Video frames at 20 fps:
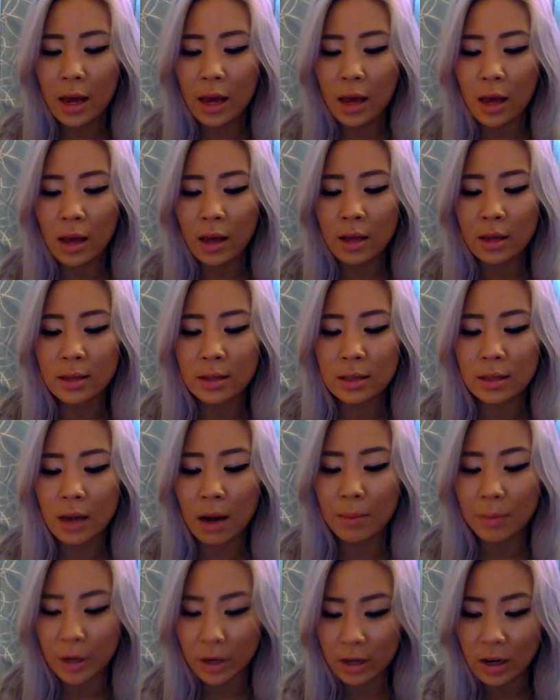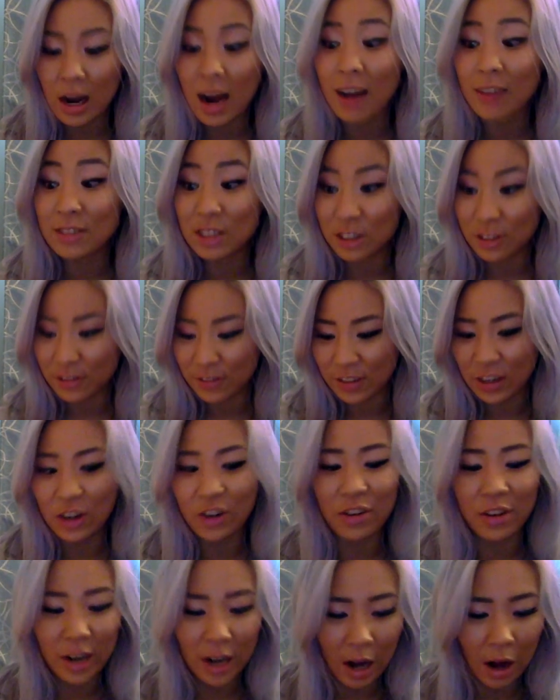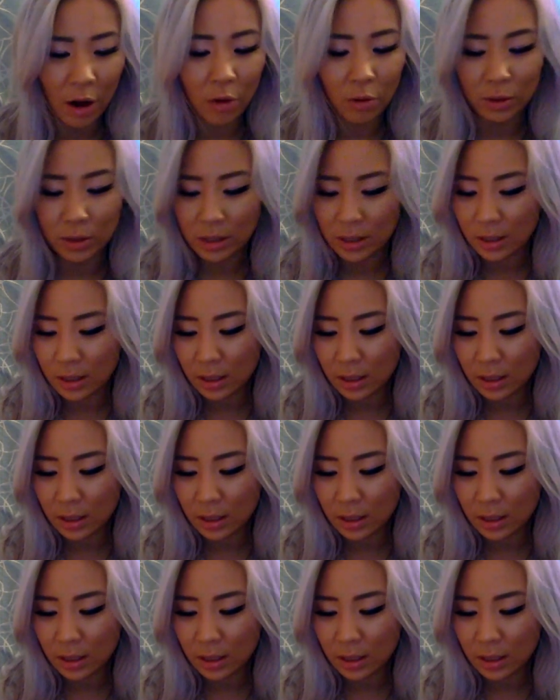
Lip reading: and I'm gonna have to figure it out.